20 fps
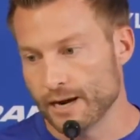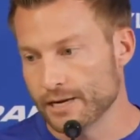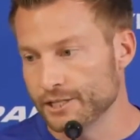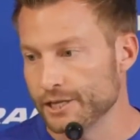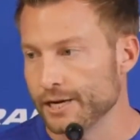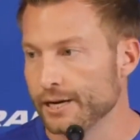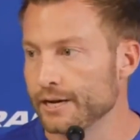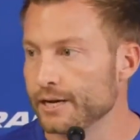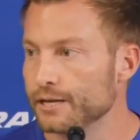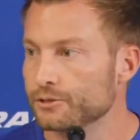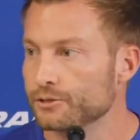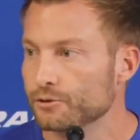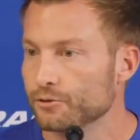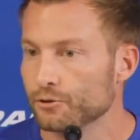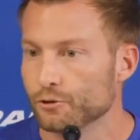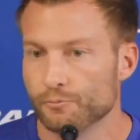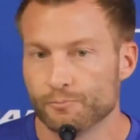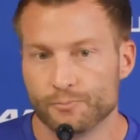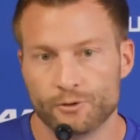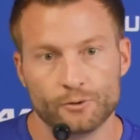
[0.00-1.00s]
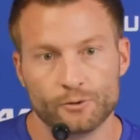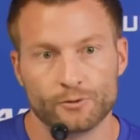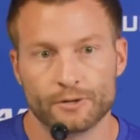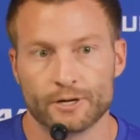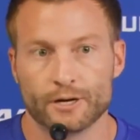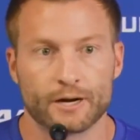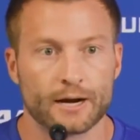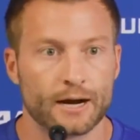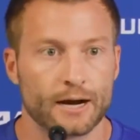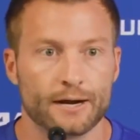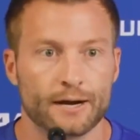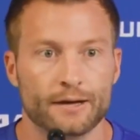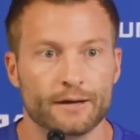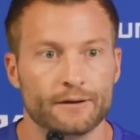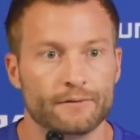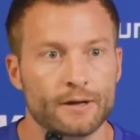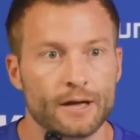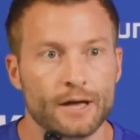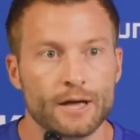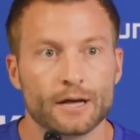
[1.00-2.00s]
Reggie and his group doing their kind
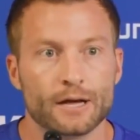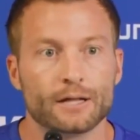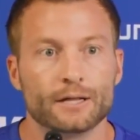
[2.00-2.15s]
of